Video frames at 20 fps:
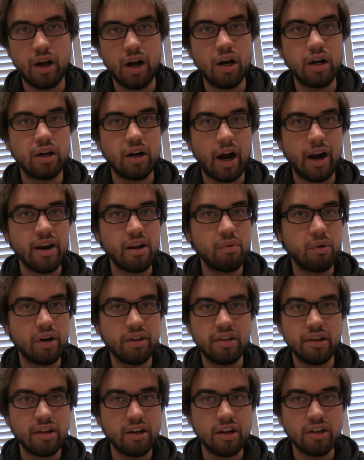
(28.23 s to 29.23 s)
I didn't
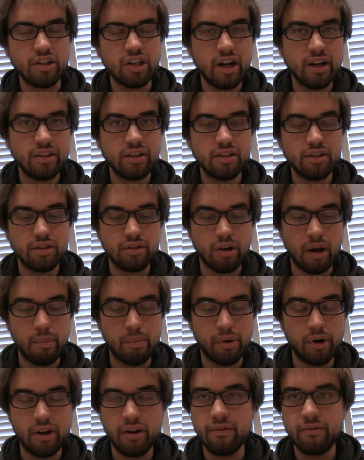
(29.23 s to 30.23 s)
want to take any chances, so I
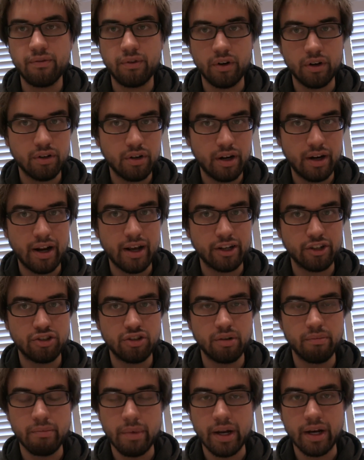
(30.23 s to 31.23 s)
put in for an
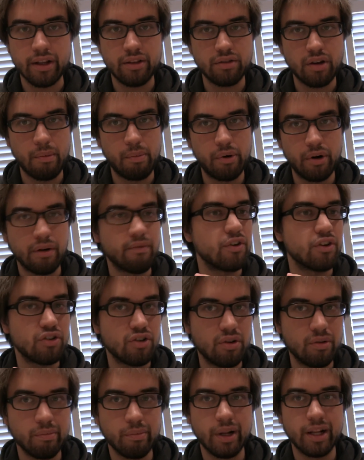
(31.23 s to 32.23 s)
extra minute. So I put in for
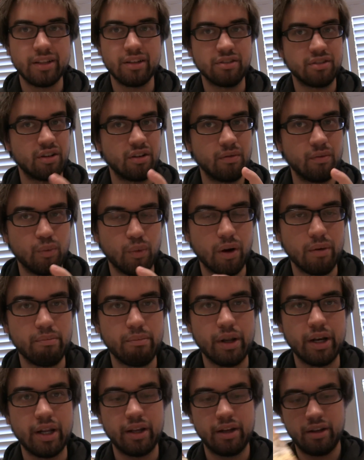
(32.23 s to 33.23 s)
2 minutes instead of
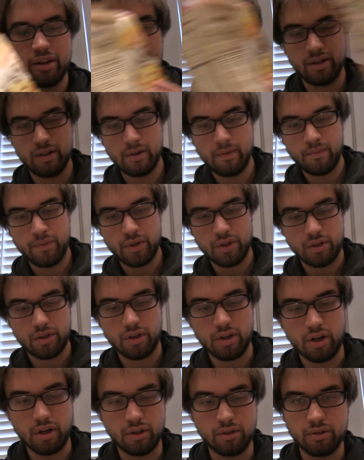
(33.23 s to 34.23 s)
1 minute.
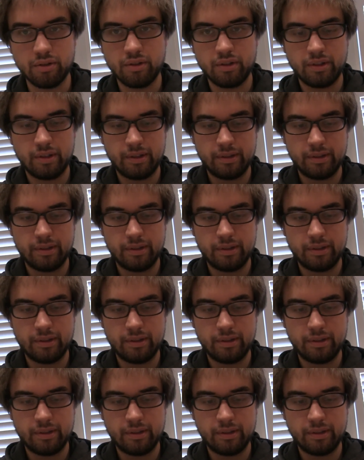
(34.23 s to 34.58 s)
So,